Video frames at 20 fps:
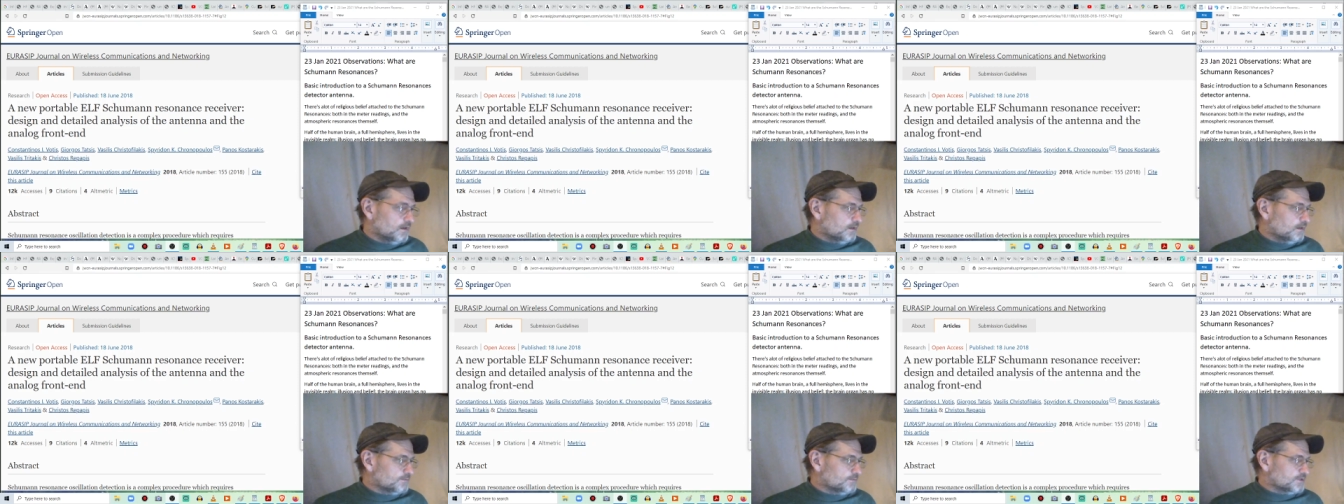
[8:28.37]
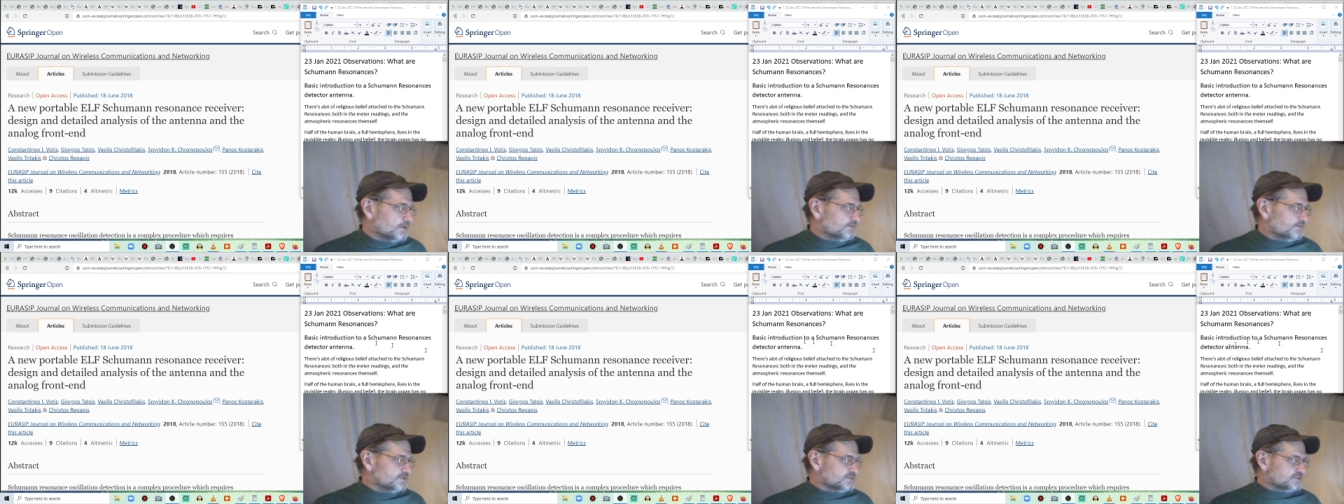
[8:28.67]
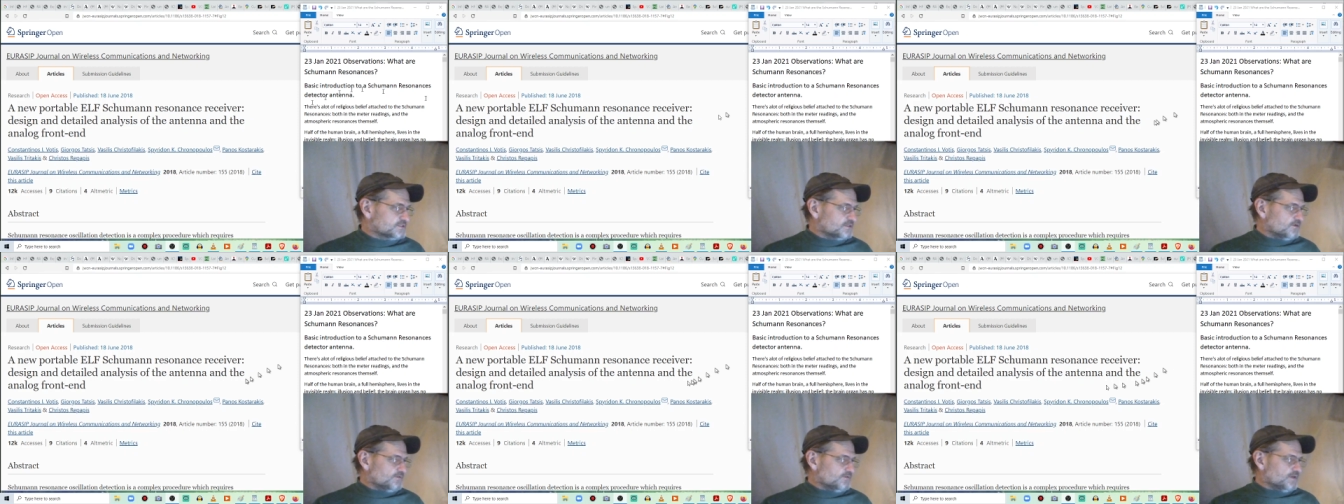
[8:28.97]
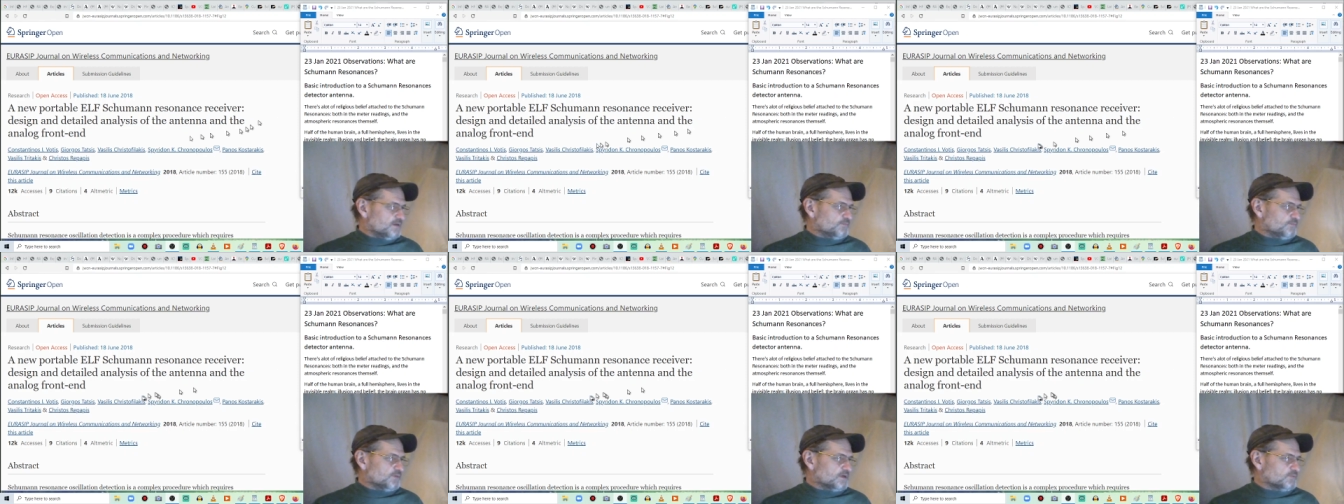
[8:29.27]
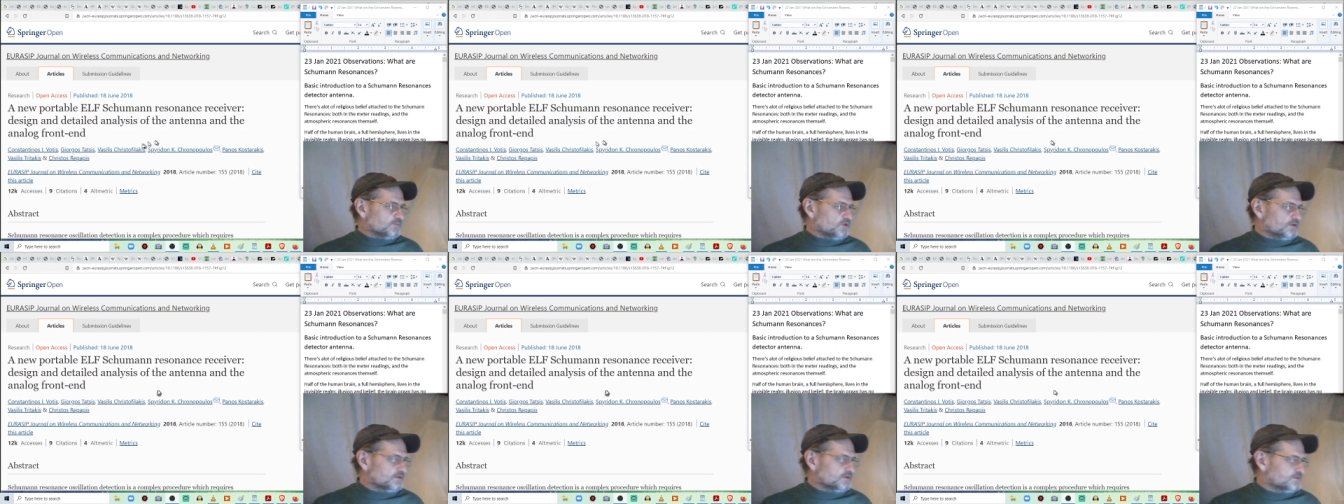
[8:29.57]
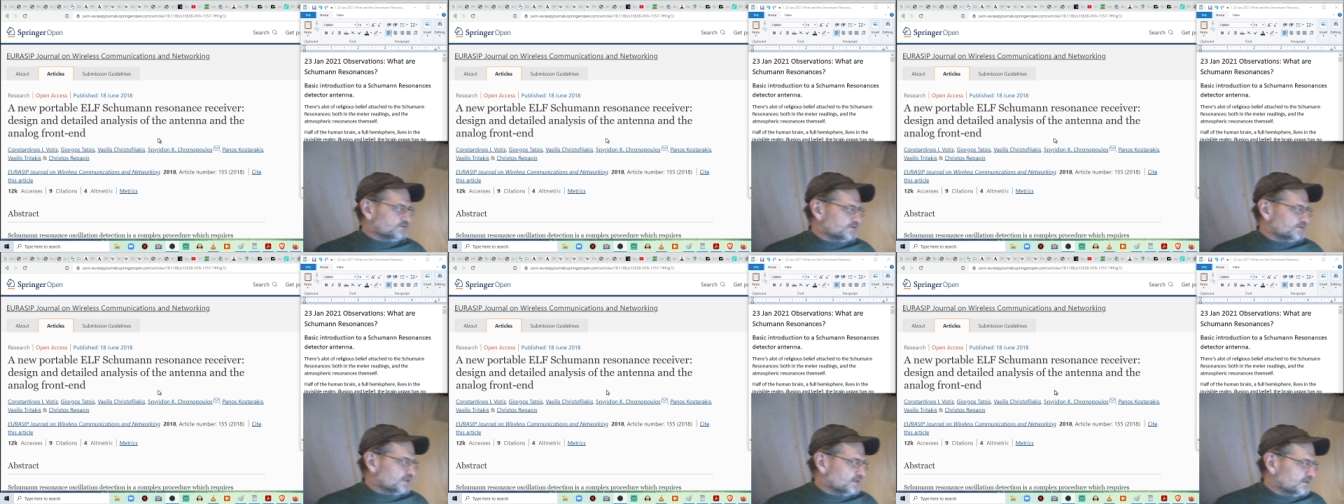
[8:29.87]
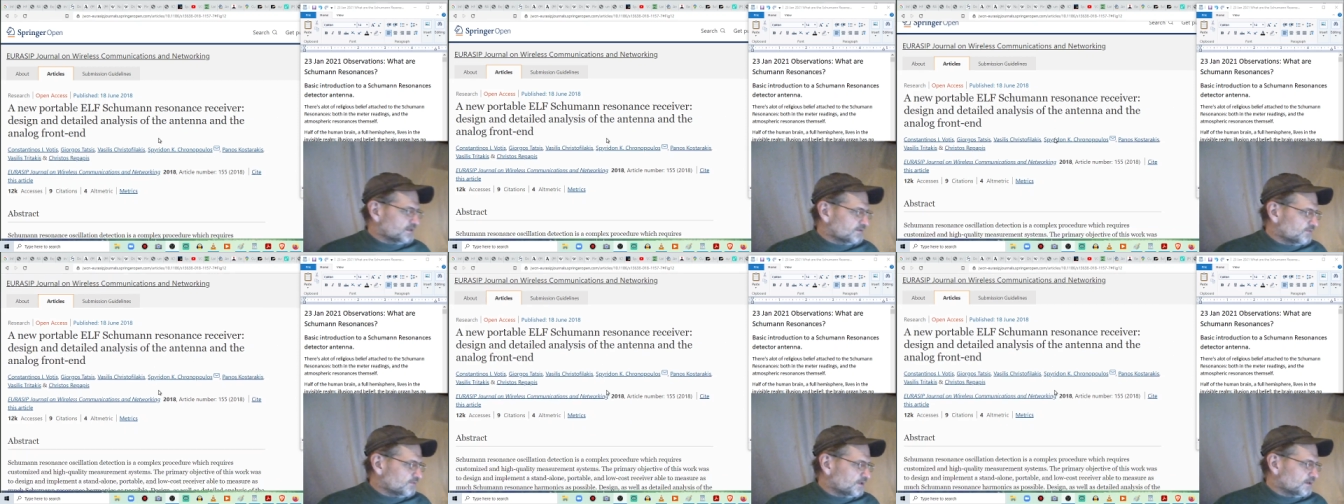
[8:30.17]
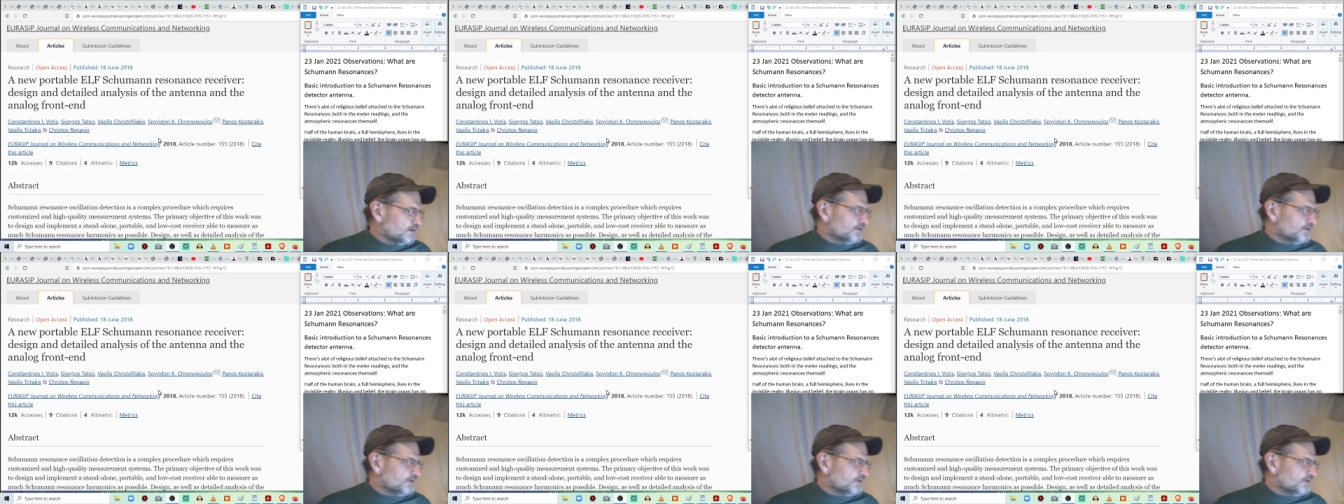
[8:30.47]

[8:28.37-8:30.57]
Um, you don't need to know that, but I'm going to do that anyway.